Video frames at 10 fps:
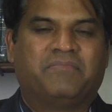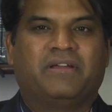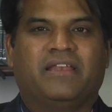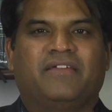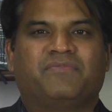
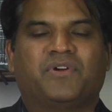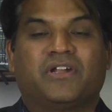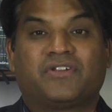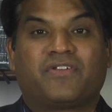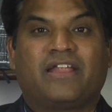My life
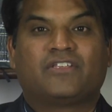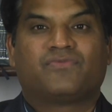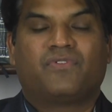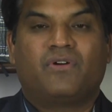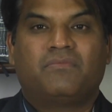got
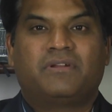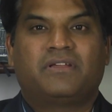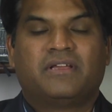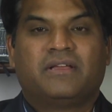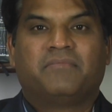
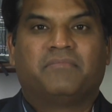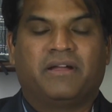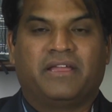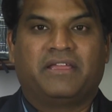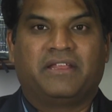transformed,
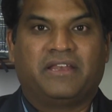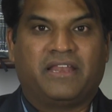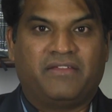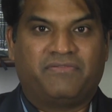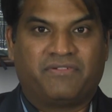my
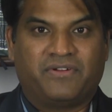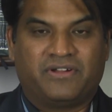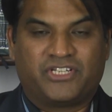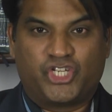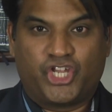life
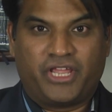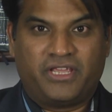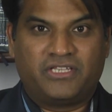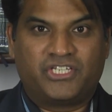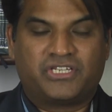got
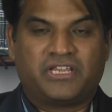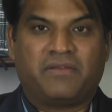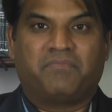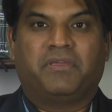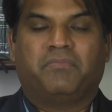changed,
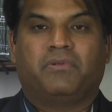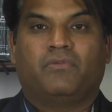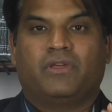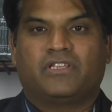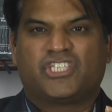and people
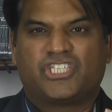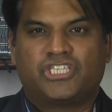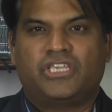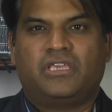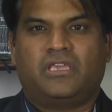were
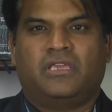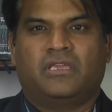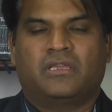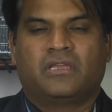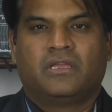
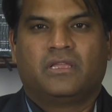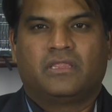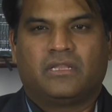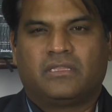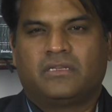seeing
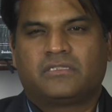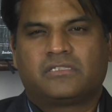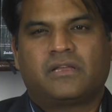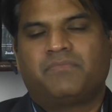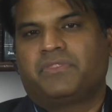that there is
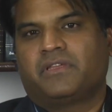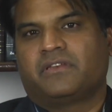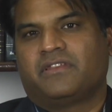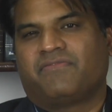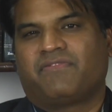
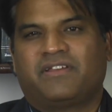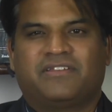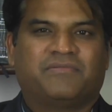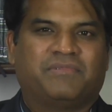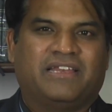something
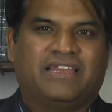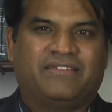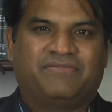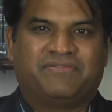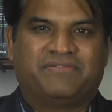different in my
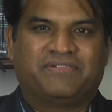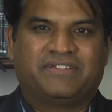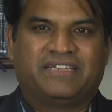life.